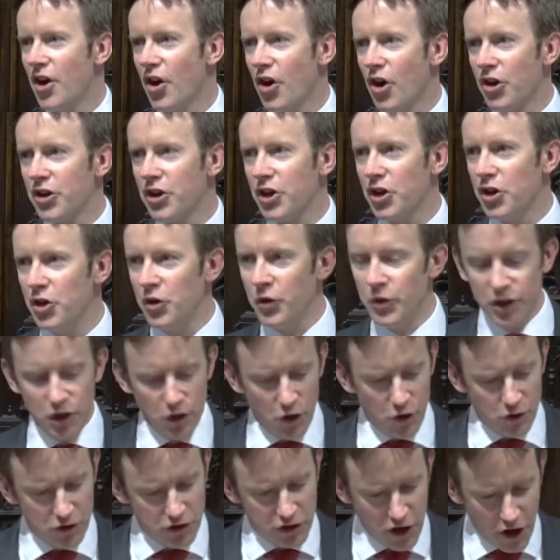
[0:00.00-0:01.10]
on who
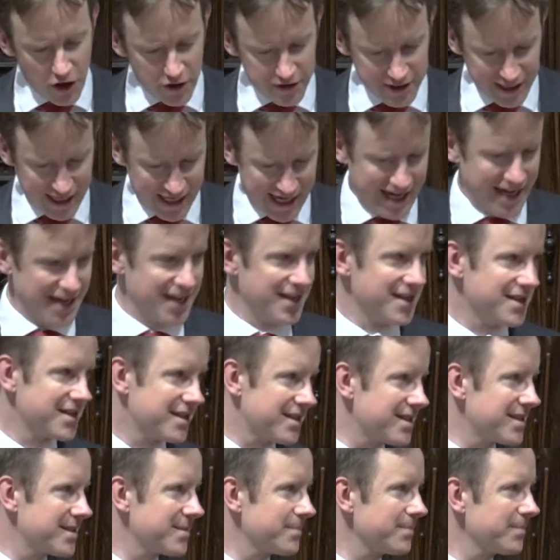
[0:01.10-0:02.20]
your God
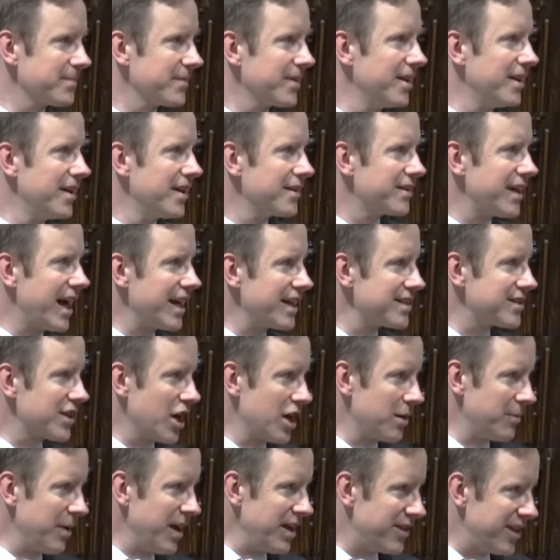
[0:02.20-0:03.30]
is? That is
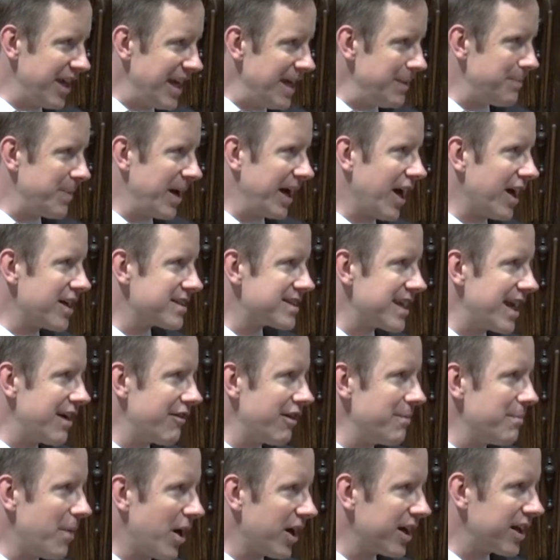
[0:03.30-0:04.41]
going to be the big
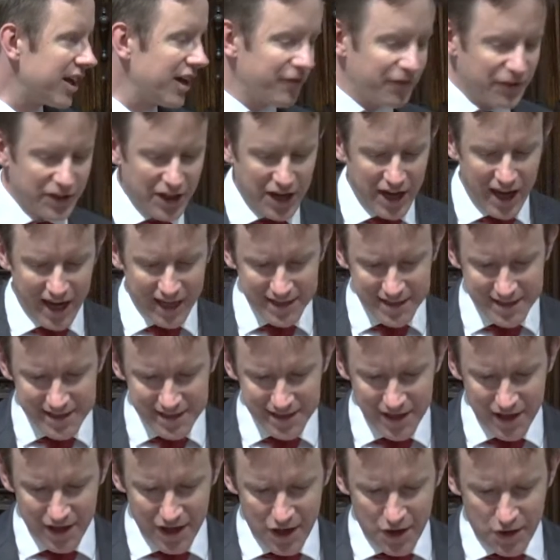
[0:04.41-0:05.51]
idea in Micah for the
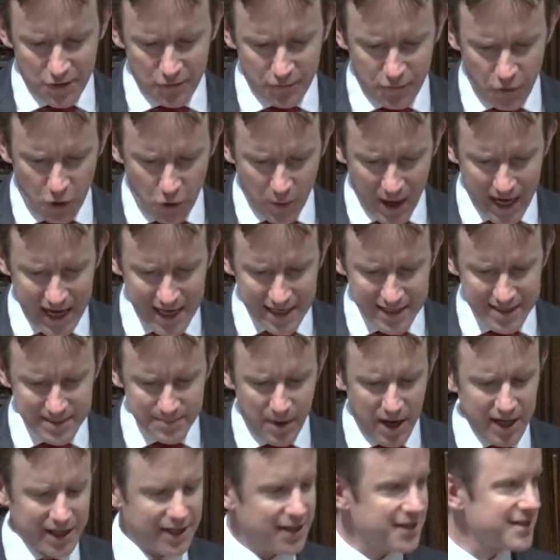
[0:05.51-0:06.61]
next four weeks.
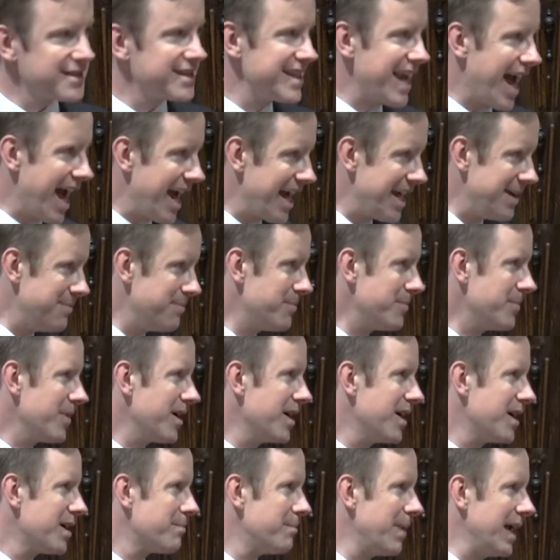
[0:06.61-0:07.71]
Micah's name
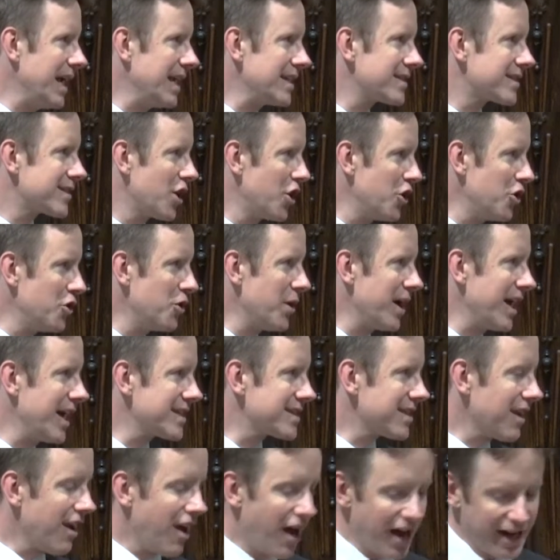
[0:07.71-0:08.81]
means who
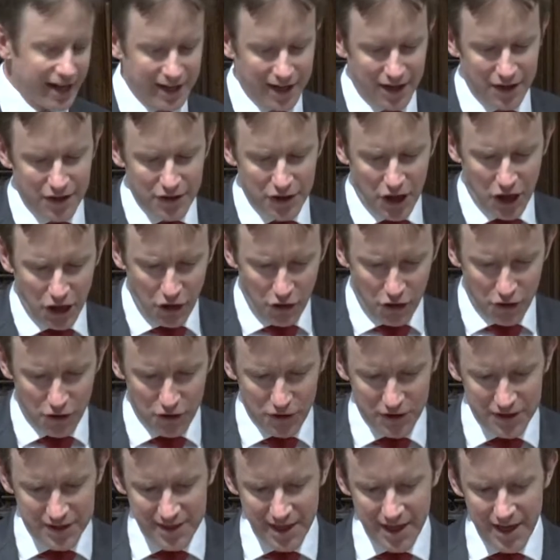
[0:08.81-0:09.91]
is like the
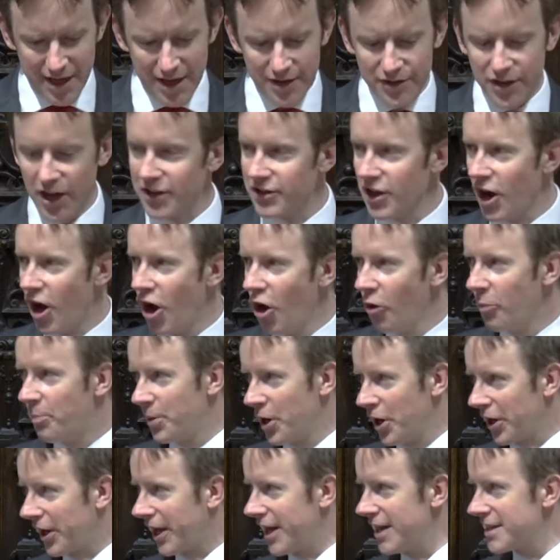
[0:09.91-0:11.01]
Lord. The, the whole
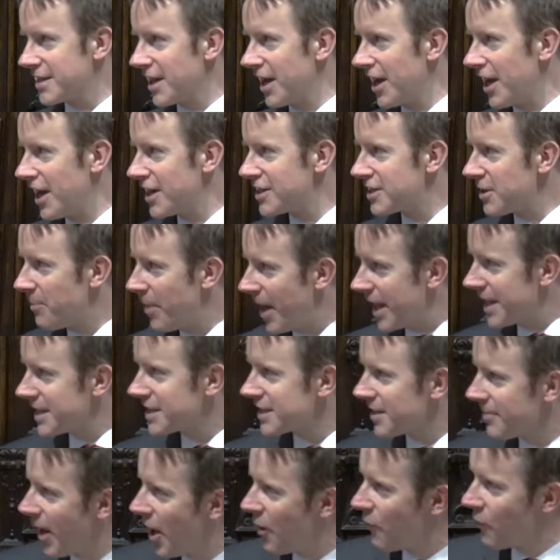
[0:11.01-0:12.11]
book is a, a
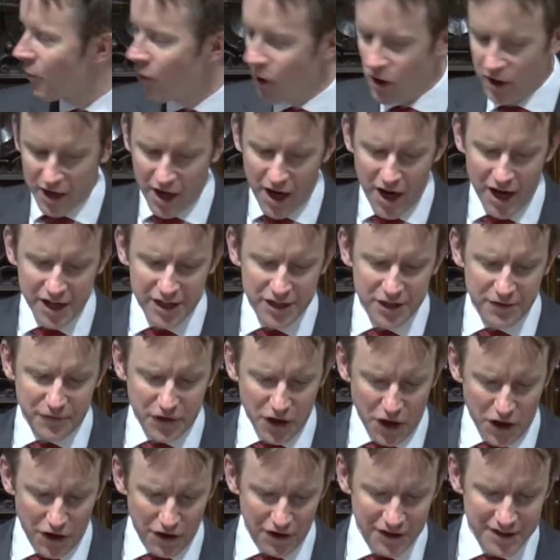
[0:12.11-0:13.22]
debate about what kind of
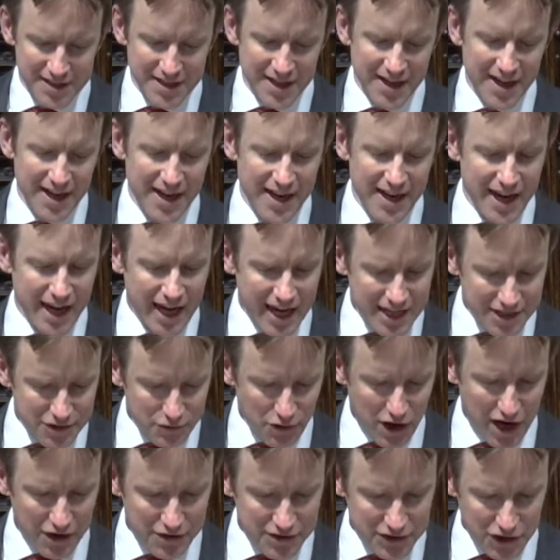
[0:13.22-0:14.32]
God
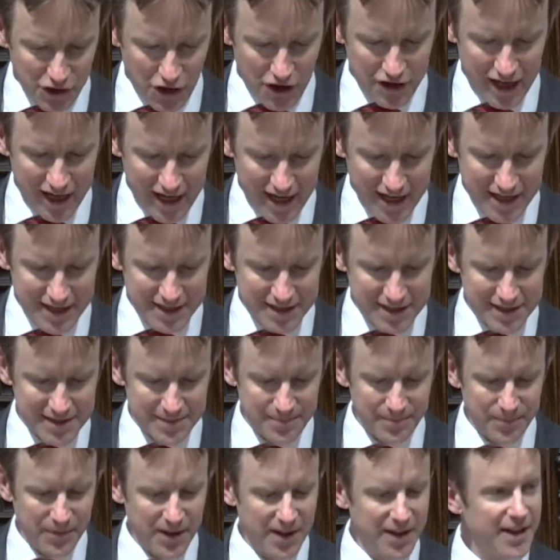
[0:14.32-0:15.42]
Israel's God
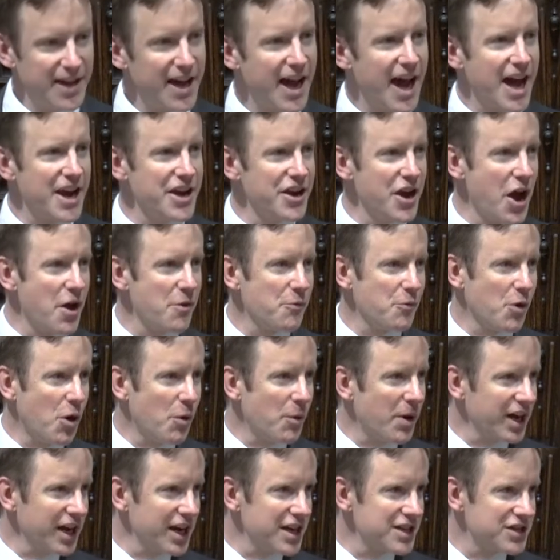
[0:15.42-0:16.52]
is. And uh,
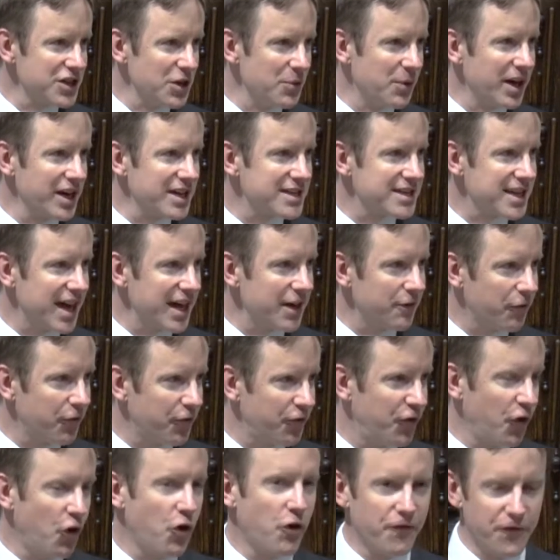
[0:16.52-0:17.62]
what we're going to do, we're going to take
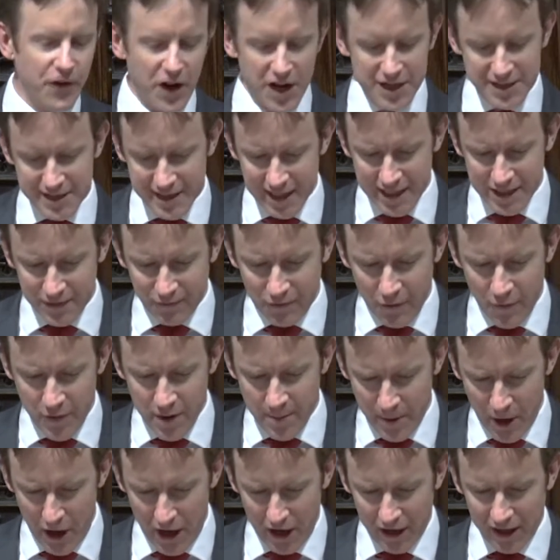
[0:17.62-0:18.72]
four verses from
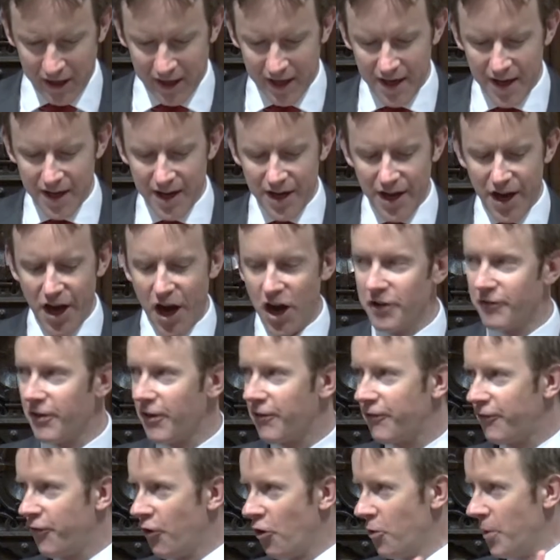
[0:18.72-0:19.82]
the book
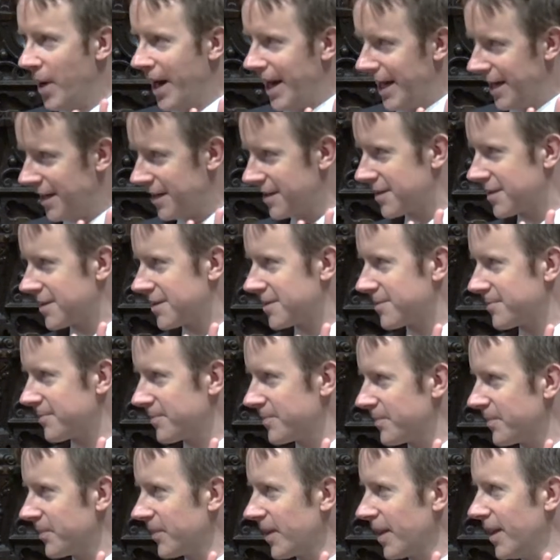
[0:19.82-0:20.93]
over four weeks.
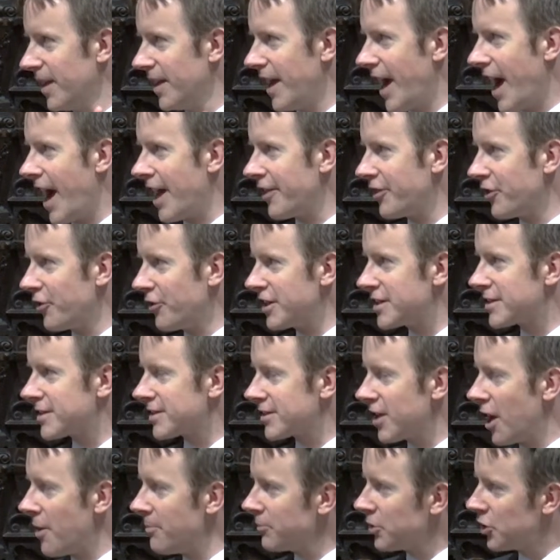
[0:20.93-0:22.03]
And there is
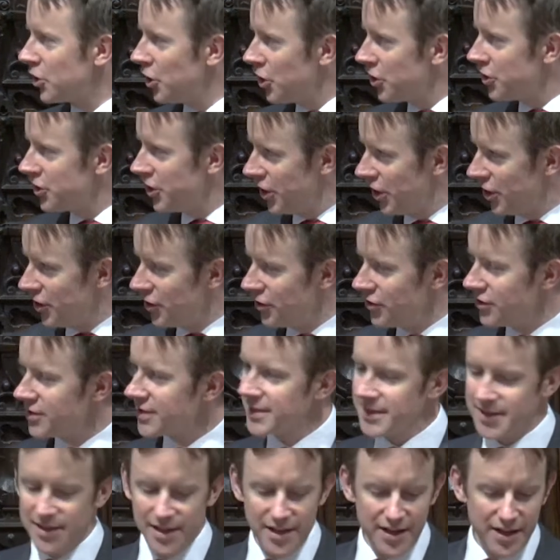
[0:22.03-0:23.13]
some good
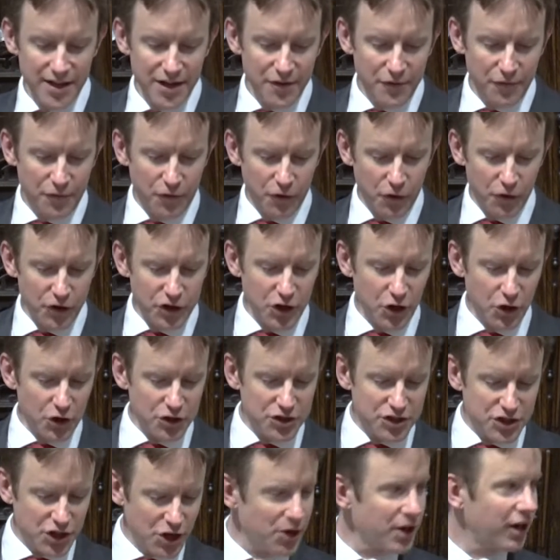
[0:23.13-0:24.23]
news for your
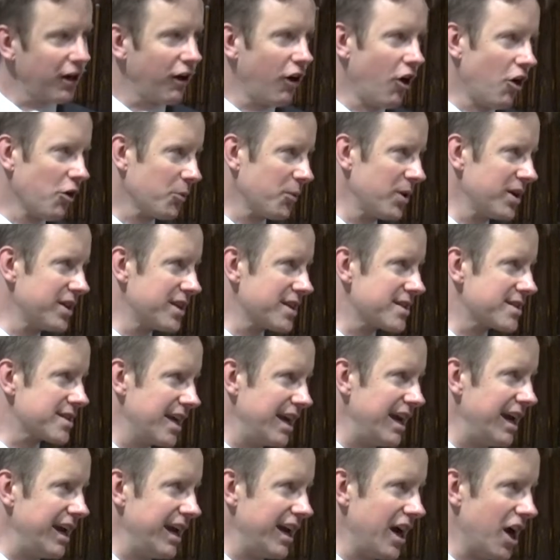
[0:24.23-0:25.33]
two o'clock with the
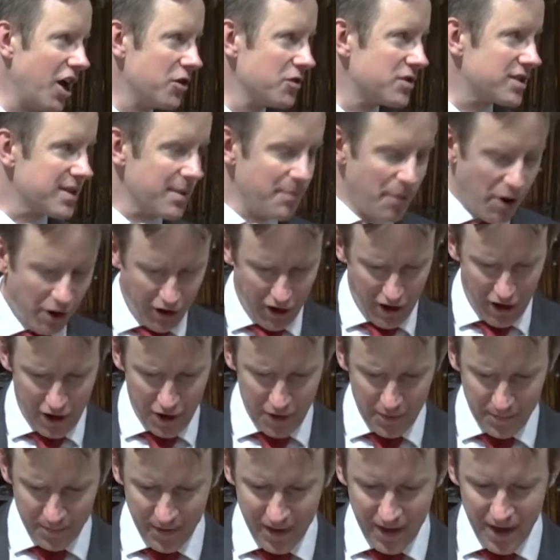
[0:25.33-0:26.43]
CEO tomorrow.
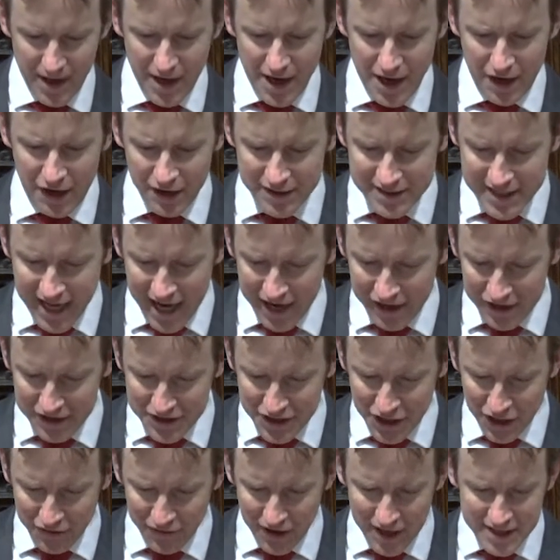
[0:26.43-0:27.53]
Look down at
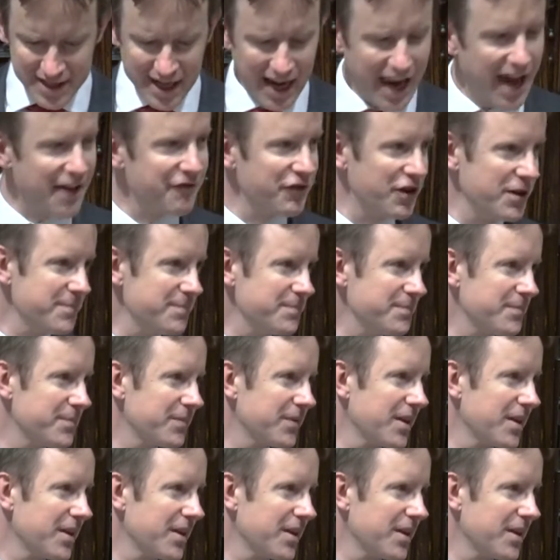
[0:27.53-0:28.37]
2 verse 11,